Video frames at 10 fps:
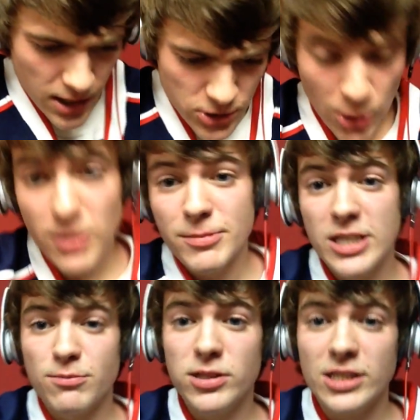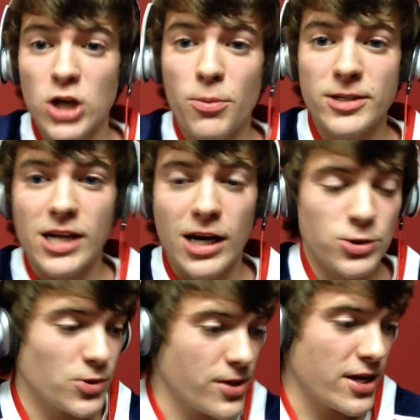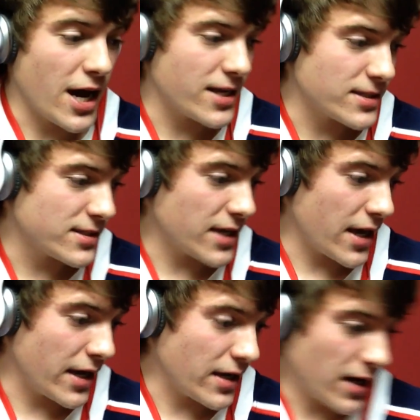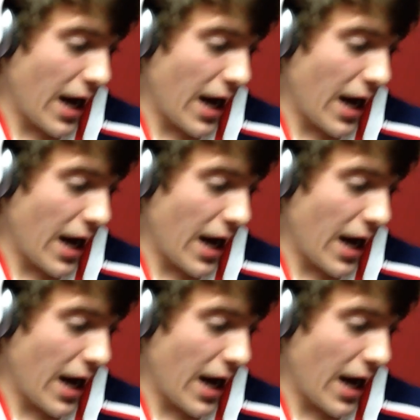So I'm going to be completely open and honest with you guys and say,